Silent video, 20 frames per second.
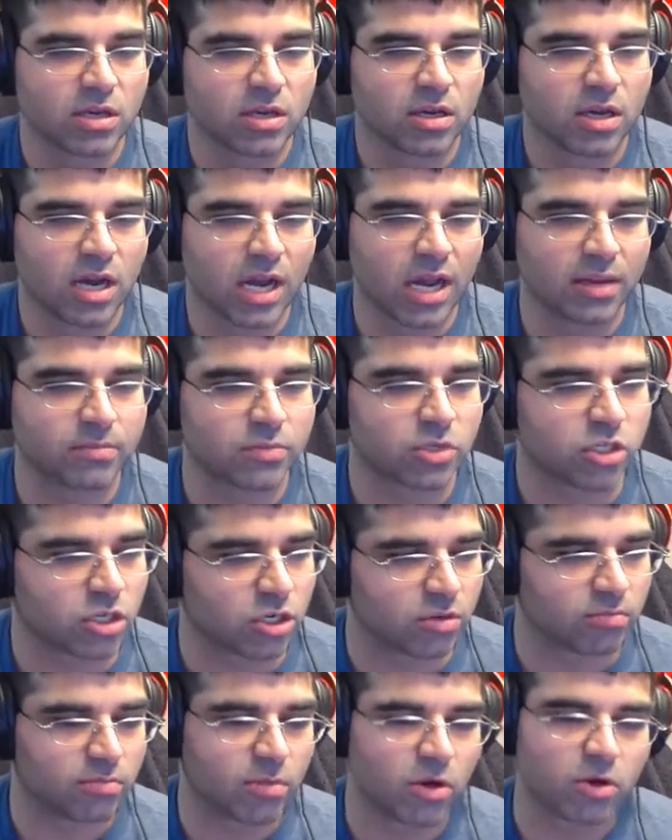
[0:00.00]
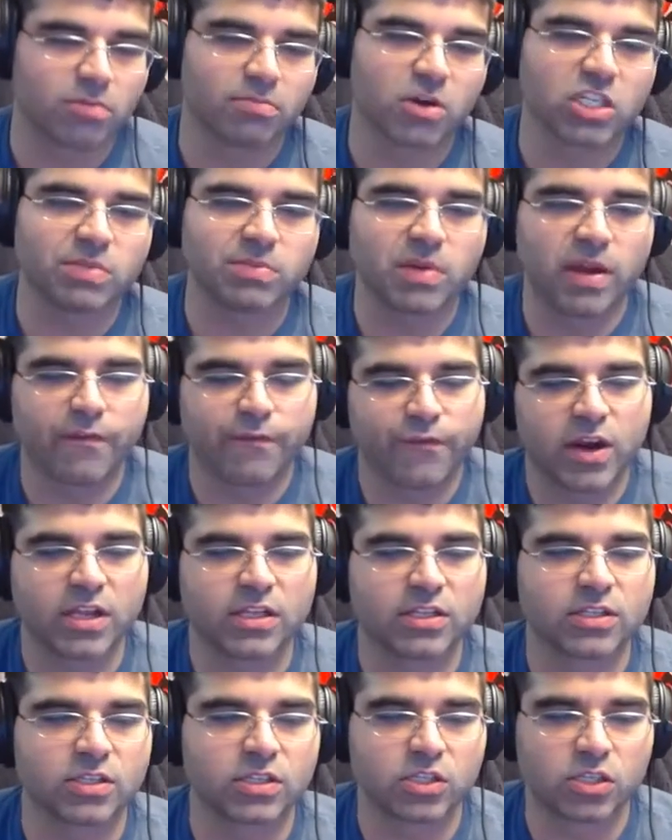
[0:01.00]
I'm sure most of my
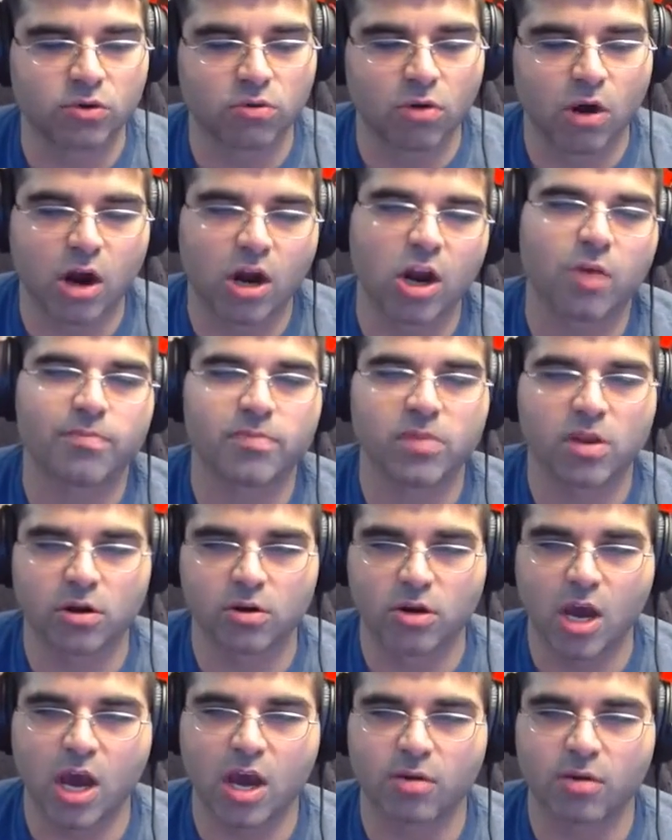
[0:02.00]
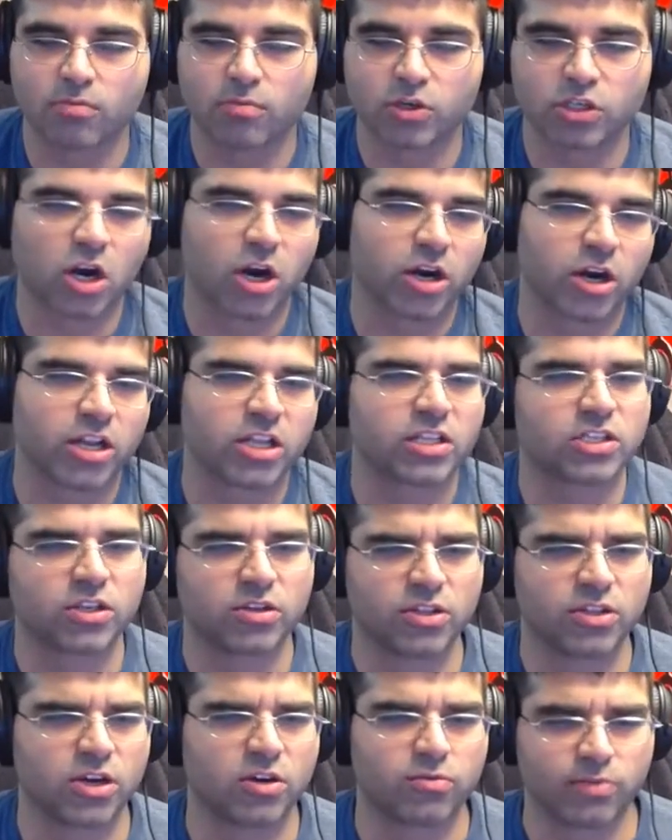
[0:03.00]
friends who are helping me are not retarded,
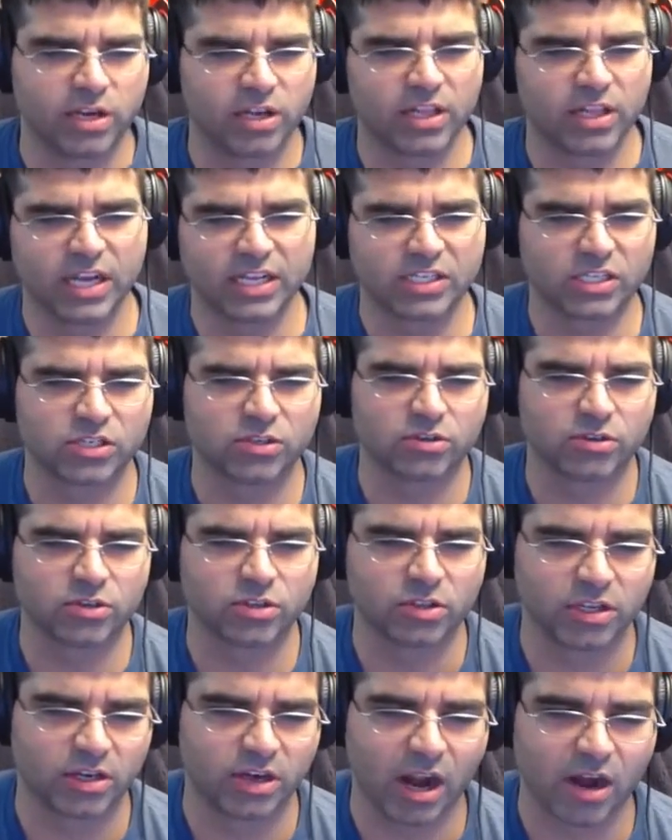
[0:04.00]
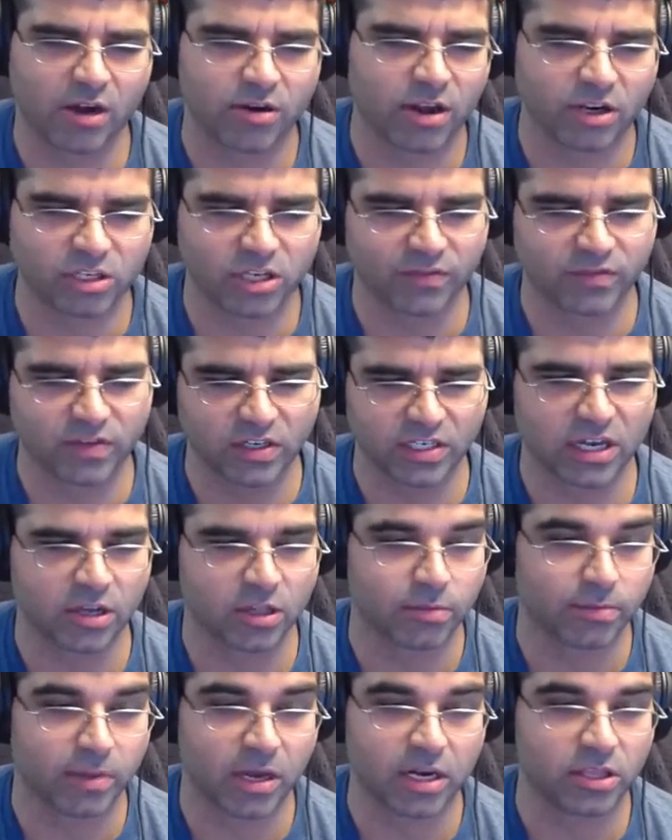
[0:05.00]
so they'll realize it sooner than later. I don't actually have to tell
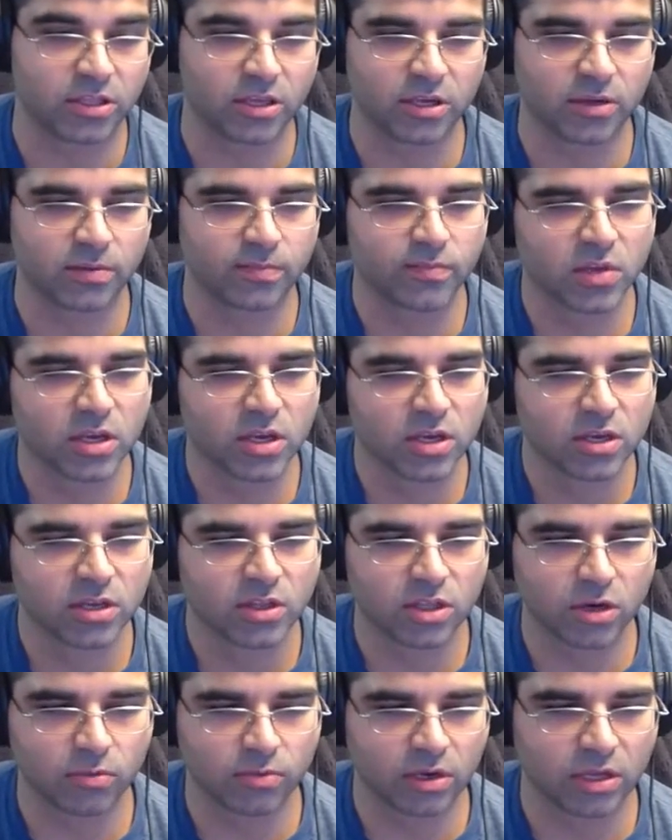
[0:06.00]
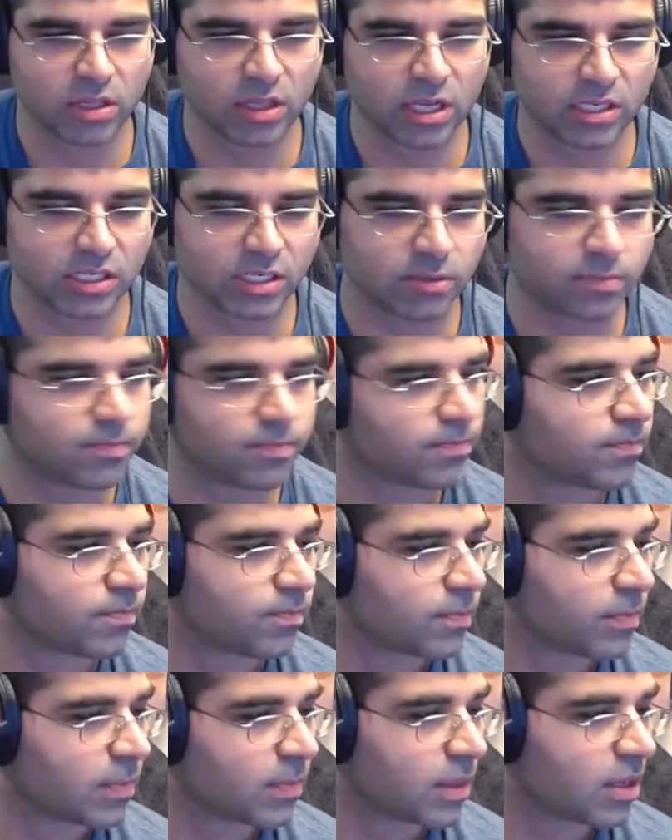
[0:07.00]
them anything. They'll realize it.
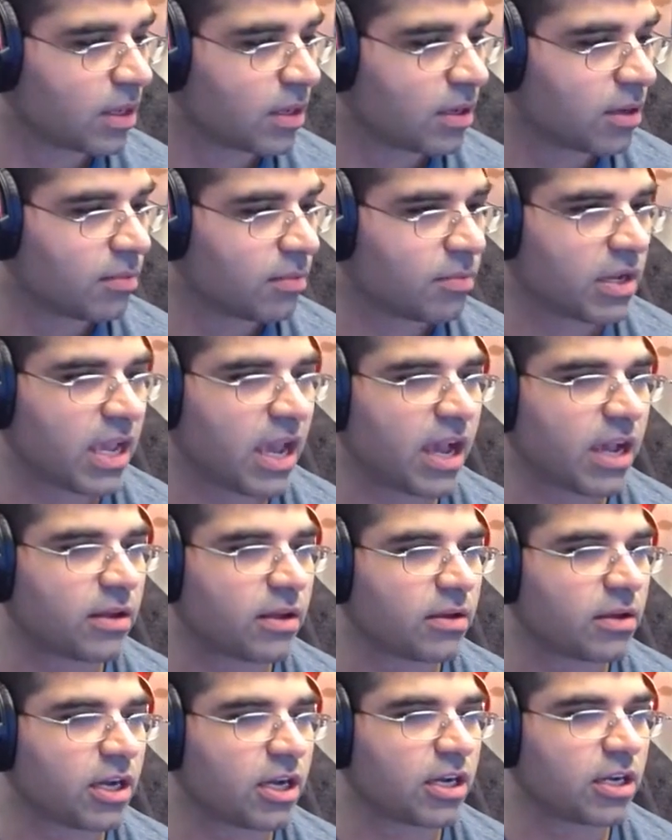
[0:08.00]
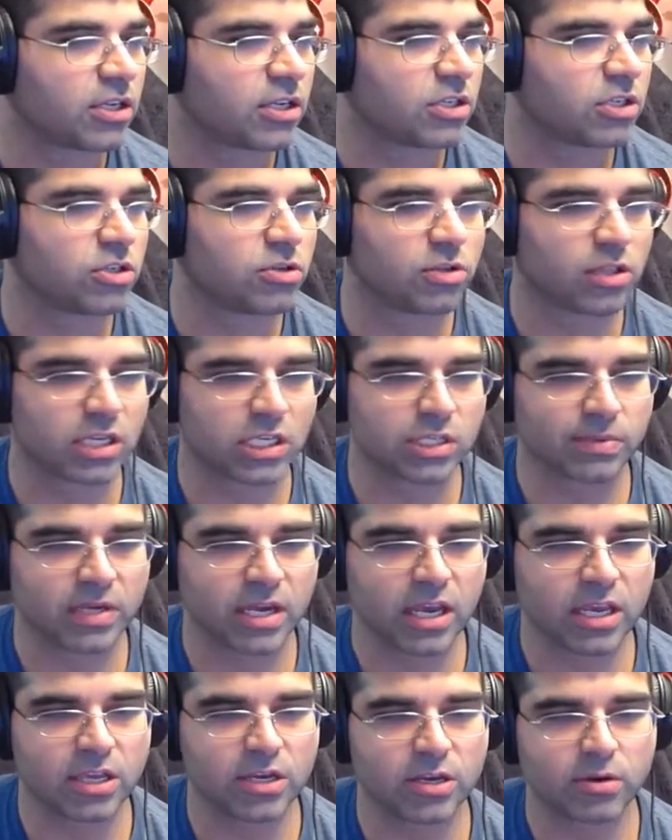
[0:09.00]
But yeah, Tulix, man,
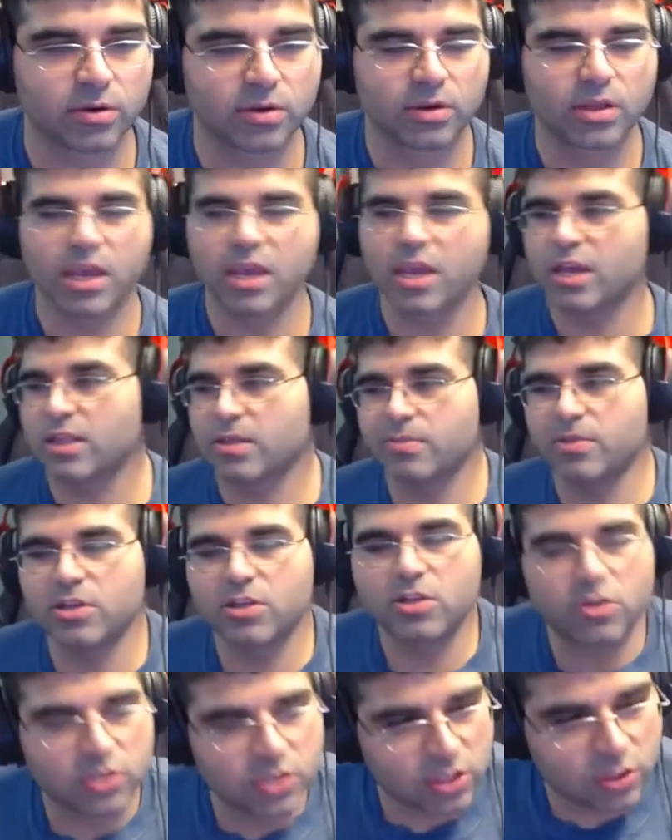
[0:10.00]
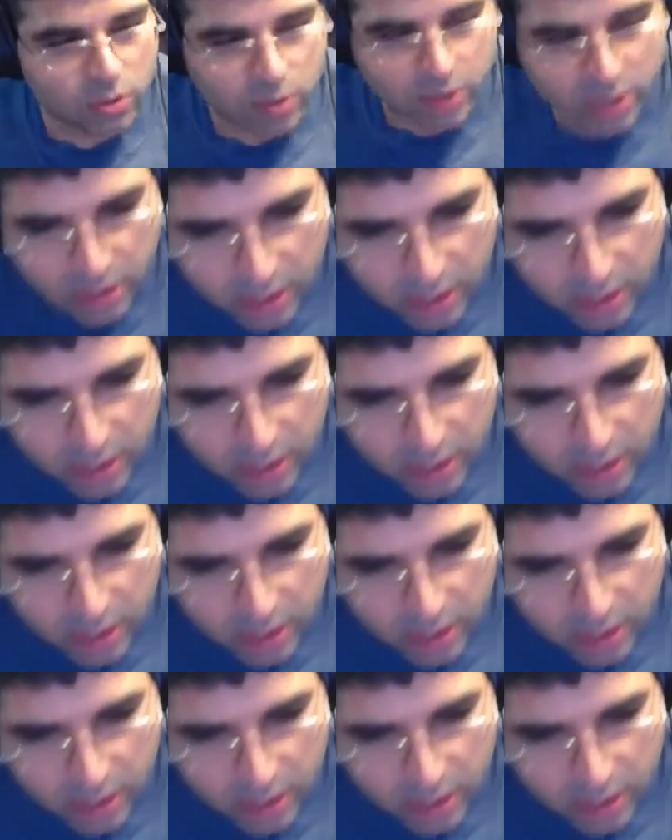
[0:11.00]
how you doing? Hang on, let me close the door here,